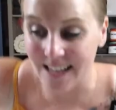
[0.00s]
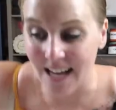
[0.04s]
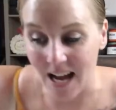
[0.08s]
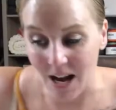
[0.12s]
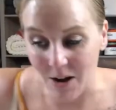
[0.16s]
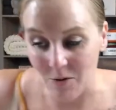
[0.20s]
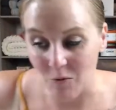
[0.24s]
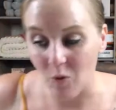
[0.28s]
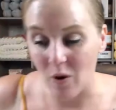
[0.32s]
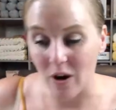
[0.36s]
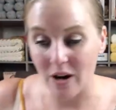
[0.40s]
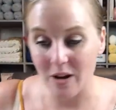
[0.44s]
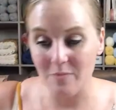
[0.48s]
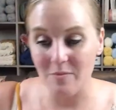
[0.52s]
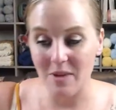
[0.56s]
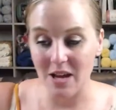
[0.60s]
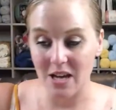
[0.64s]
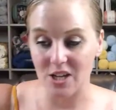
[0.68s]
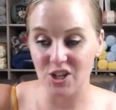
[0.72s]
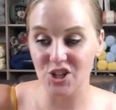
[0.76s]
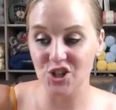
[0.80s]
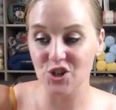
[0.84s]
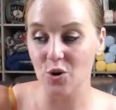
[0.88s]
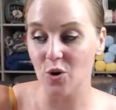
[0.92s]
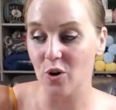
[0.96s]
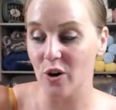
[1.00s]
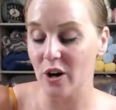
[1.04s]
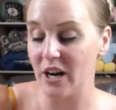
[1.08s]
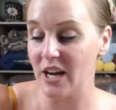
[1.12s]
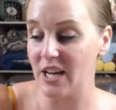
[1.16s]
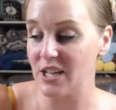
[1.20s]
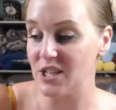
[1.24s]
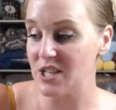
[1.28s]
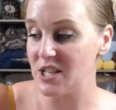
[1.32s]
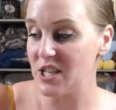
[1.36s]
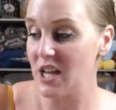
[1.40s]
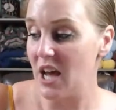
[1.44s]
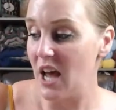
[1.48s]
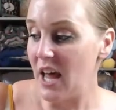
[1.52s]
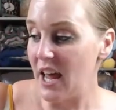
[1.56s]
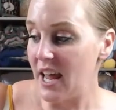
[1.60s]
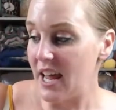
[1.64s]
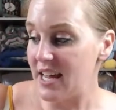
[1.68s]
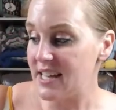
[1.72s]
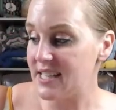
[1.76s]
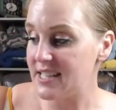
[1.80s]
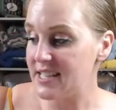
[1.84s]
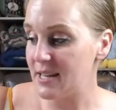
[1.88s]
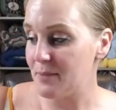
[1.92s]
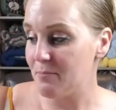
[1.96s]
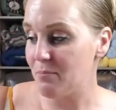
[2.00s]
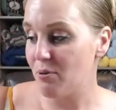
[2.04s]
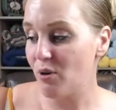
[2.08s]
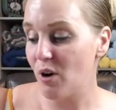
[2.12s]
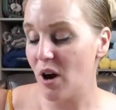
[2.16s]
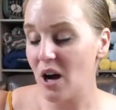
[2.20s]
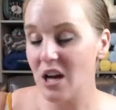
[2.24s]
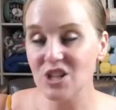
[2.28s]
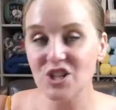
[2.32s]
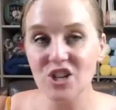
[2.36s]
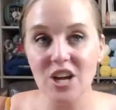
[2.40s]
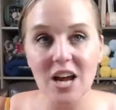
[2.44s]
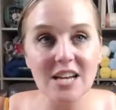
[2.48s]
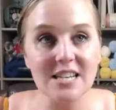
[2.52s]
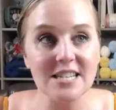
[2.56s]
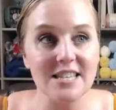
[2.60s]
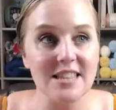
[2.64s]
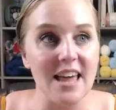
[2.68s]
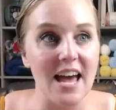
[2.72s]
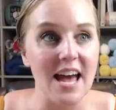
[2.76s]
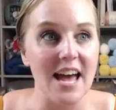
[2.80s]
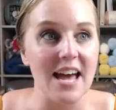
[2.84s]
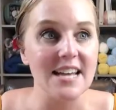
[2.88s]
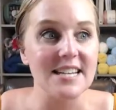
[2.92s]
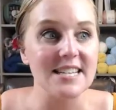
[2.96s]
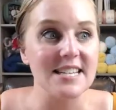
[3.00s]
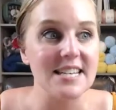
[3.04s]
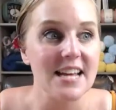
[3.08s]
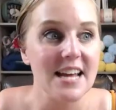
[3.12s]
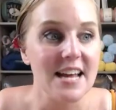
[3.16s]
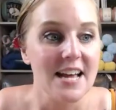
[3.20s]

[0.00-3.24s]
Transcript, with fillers: I want to make sure it's it's a project that